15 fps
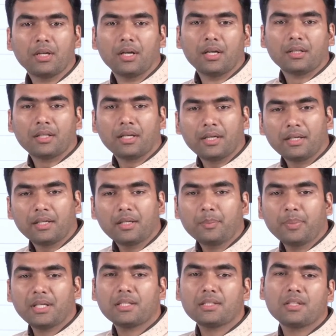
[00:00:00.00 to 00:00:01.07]
The
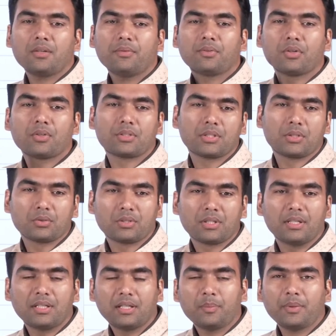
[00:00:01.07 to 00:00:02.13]
interpretation of constitution,
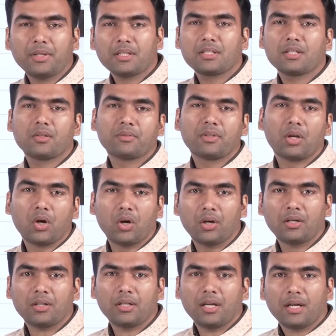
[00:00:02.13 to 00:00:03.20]
interpretation of the law
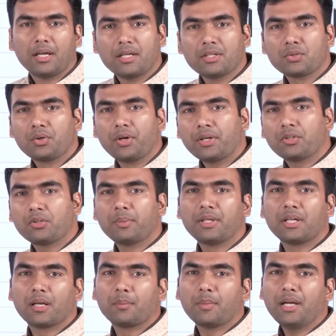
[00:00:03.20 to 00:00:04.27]
is going to be
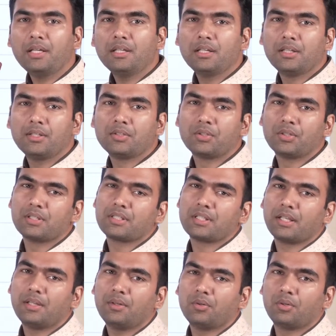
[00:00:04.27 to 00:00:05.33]
done by
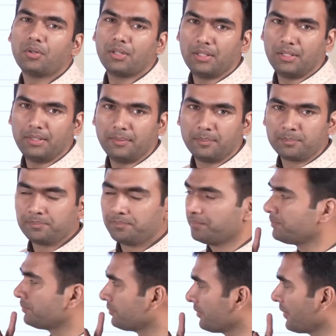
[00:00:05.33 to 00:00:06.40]
judiciary only.
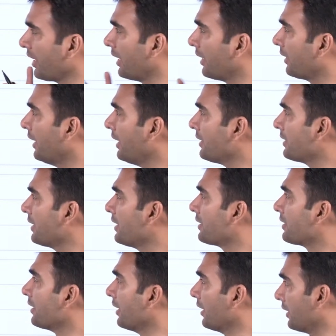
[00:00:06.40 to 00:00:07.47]
Next
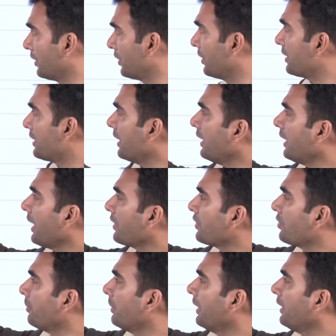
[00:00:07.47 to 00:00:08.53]
is judiciary has
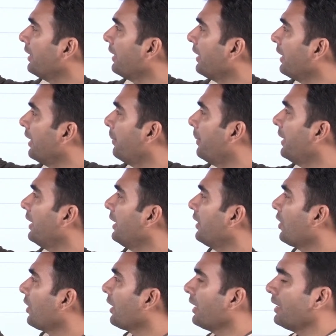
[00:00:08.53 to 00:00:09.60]
to be an independent
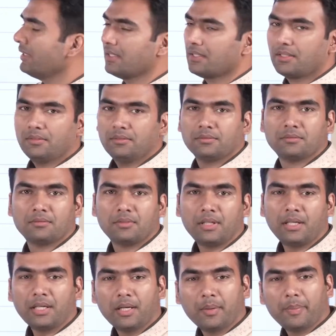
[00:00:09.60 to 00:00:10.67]
organization.
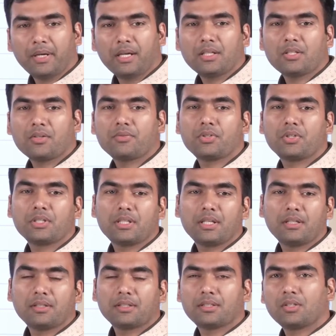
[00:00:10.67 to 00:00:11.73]
Independence of judiciary,
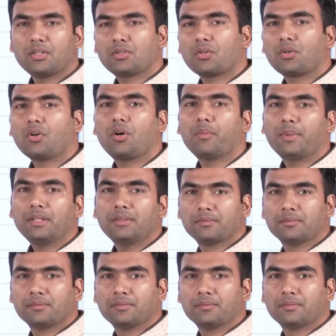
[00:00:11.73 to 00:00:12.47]
this is also common.